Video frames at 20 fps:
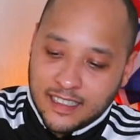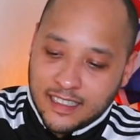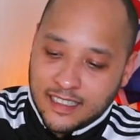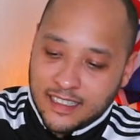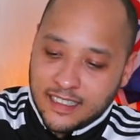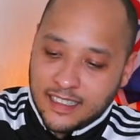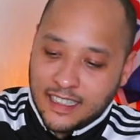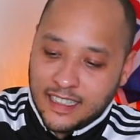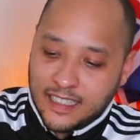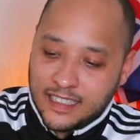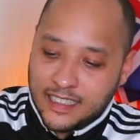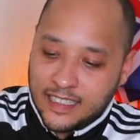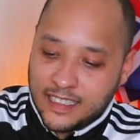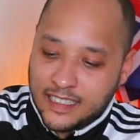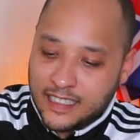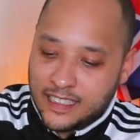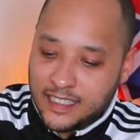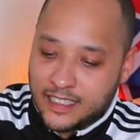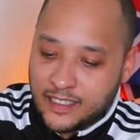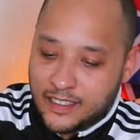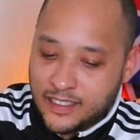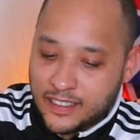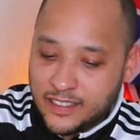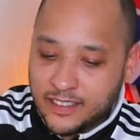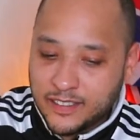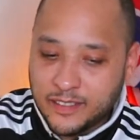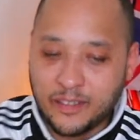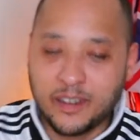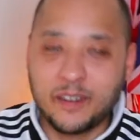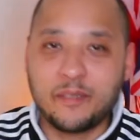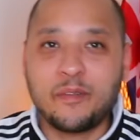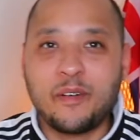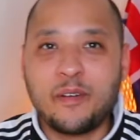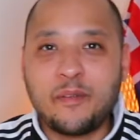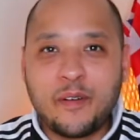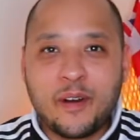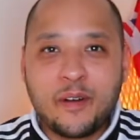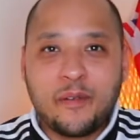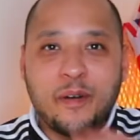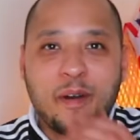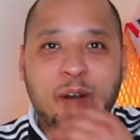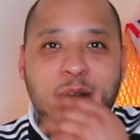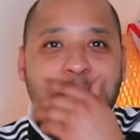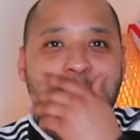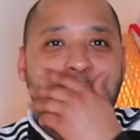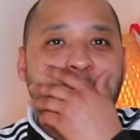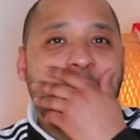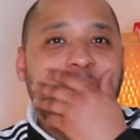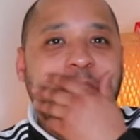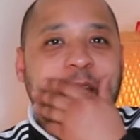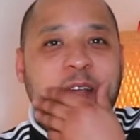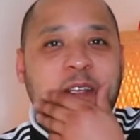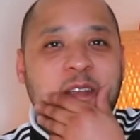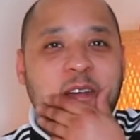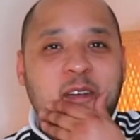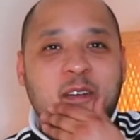Nice and secret. What can you